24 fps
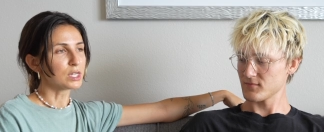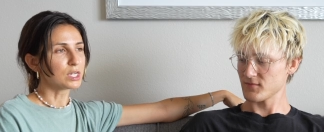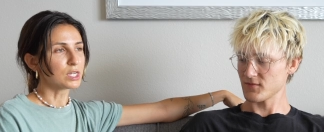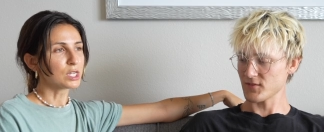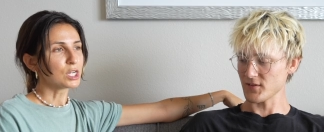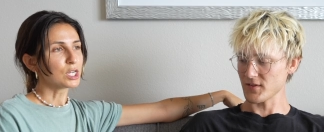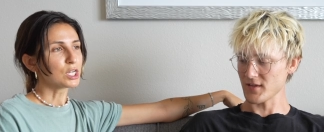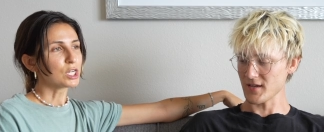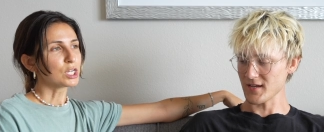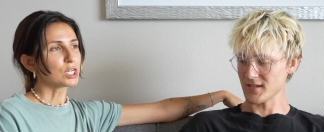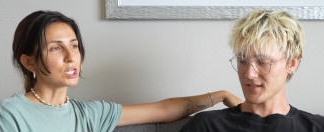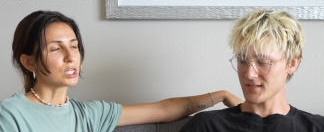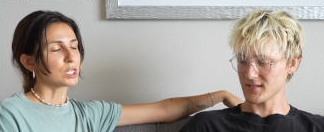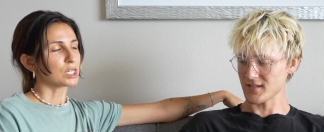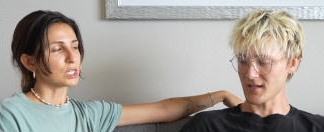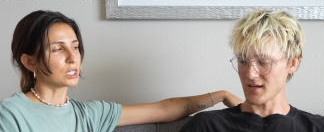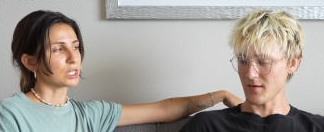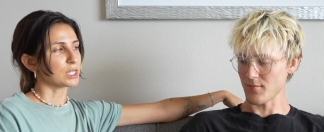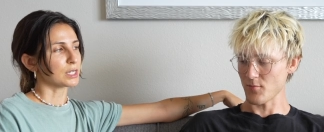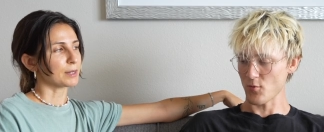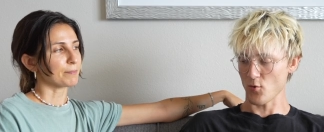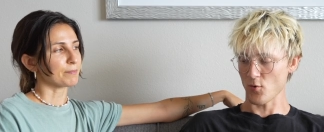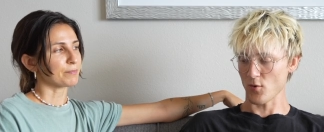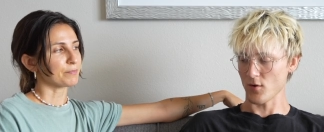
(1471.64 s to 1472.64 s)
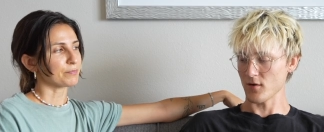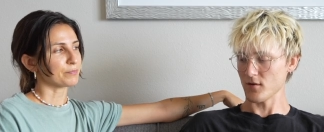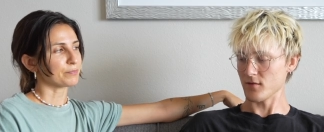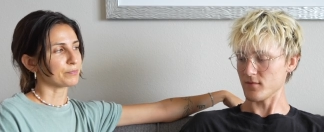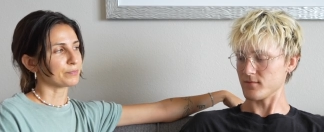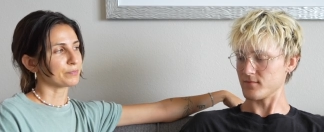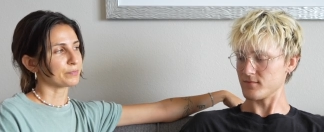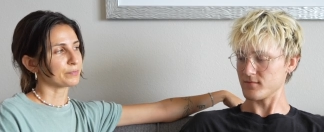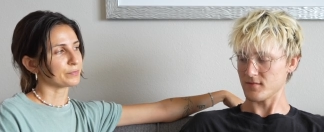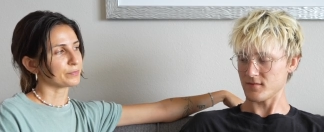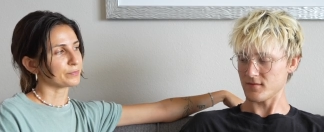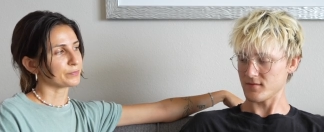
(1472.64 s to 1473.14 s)
Speaker 1: for the next time, or
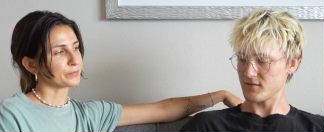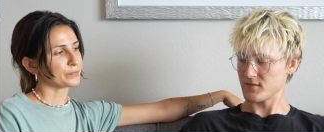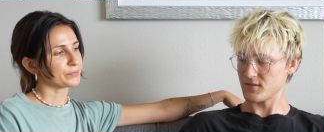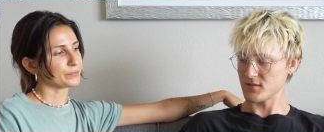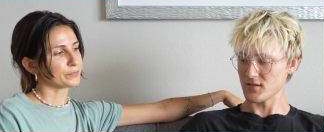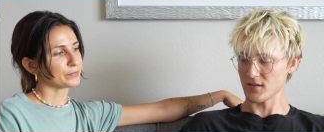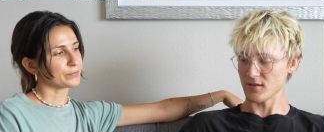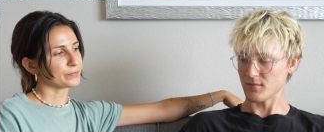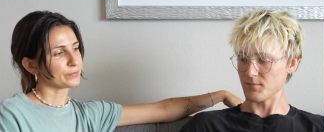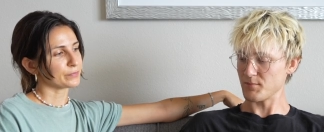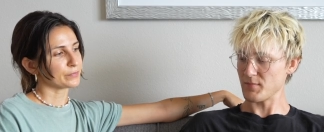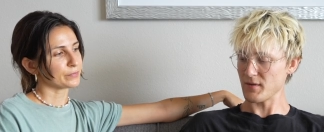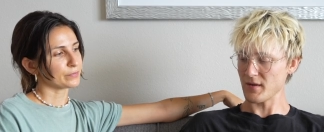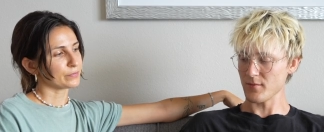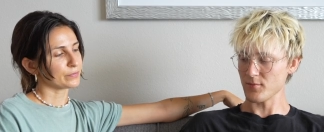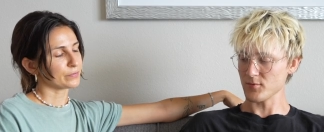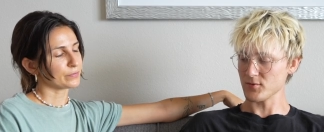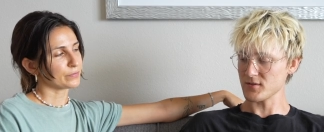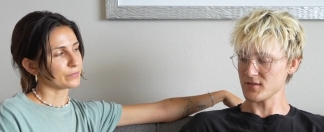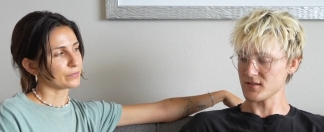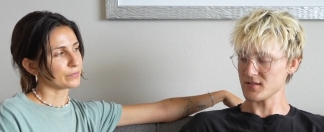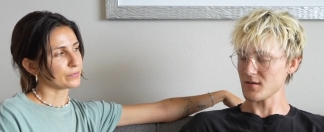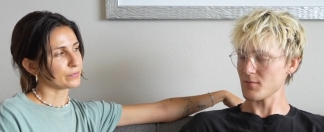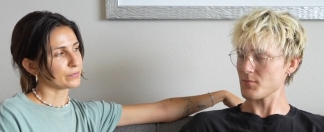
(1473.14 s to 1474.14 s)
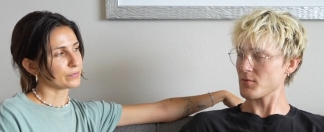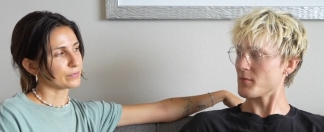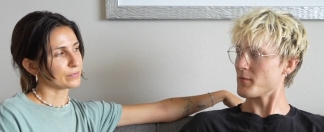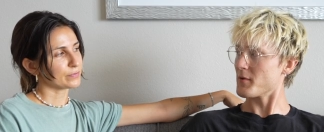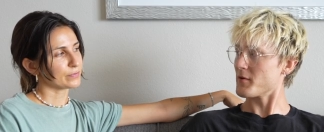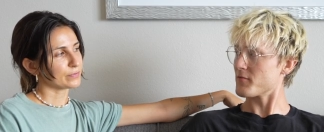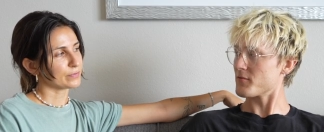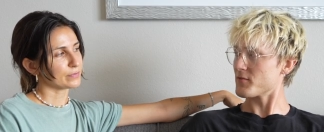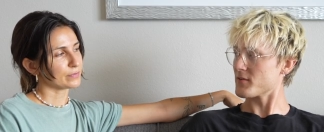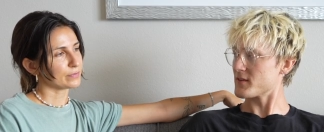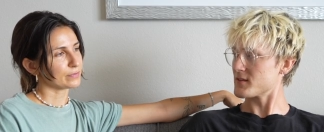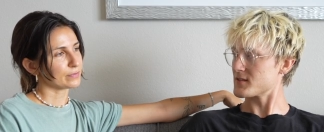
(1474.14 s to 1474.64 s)
to be able to
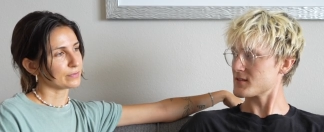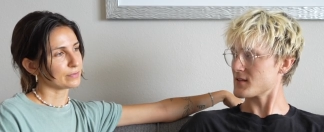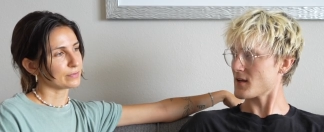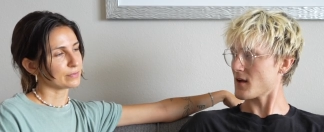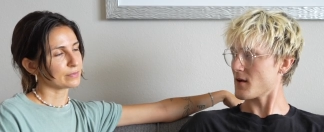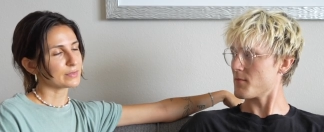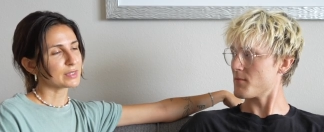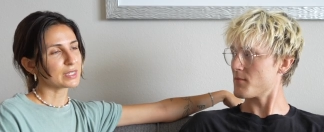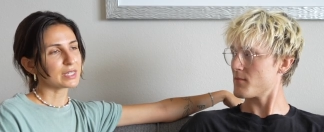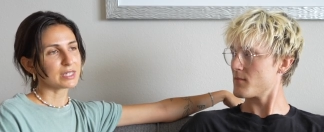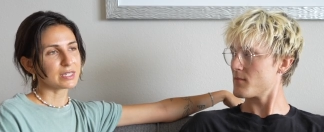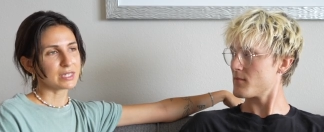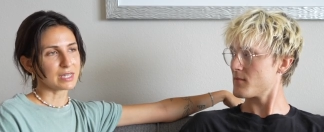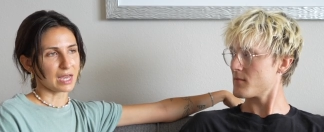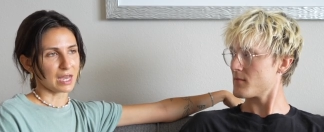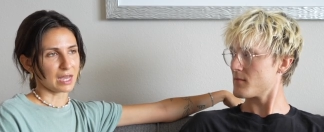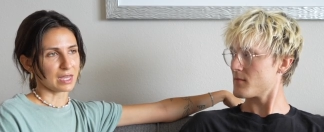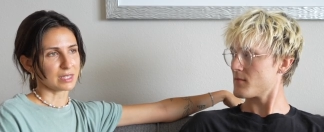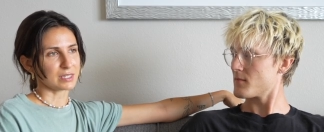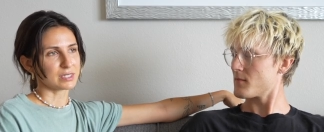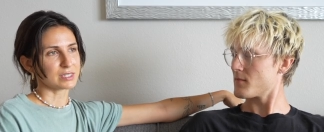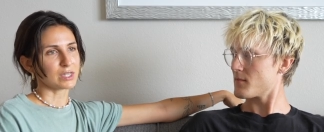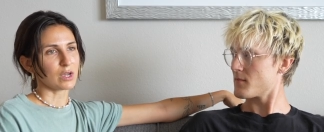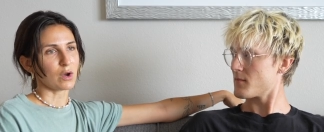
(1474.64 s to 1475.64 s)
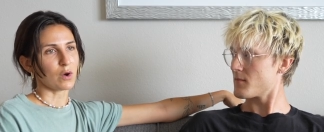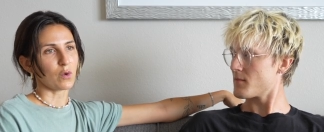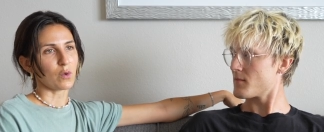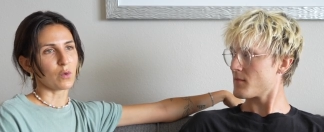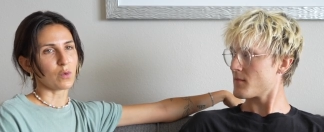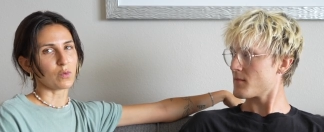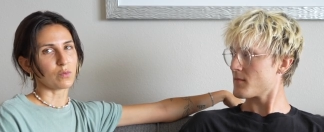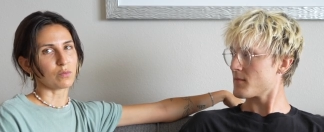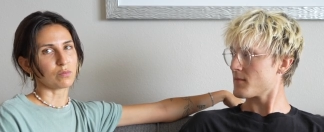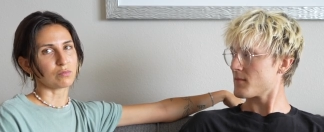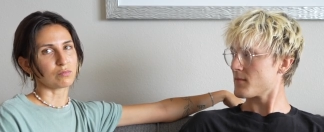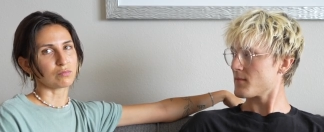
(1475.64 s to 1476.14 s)
supplement for this time. Yeah,
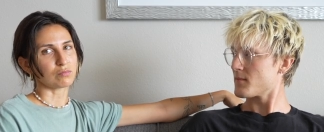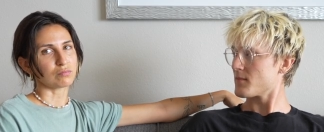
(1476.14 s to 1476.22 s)
so